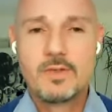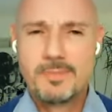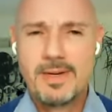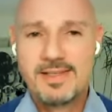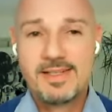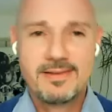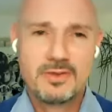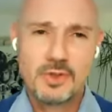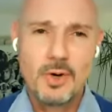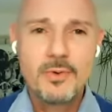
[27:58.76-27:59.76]
basically is
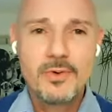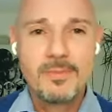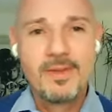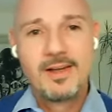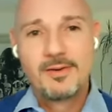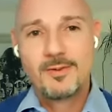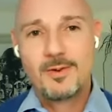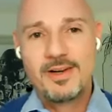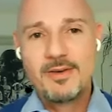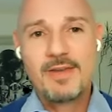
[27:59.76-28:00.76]
a showroom
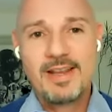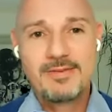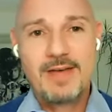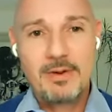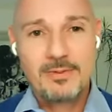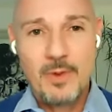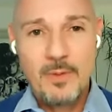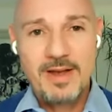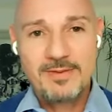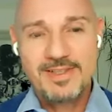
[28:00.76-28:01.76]
for innovative
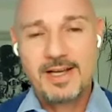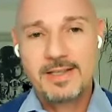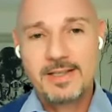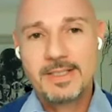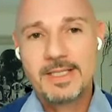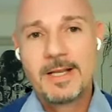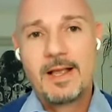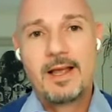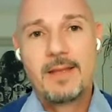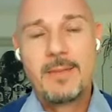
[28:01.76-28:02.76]
out-of-home advertisement.
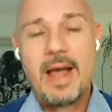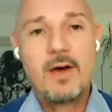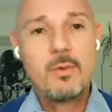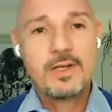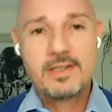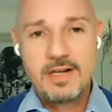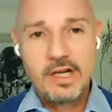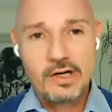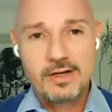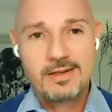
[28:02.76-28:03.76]
How would it
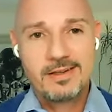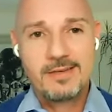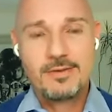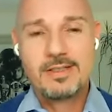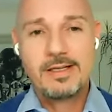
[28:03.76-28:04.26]
look if you did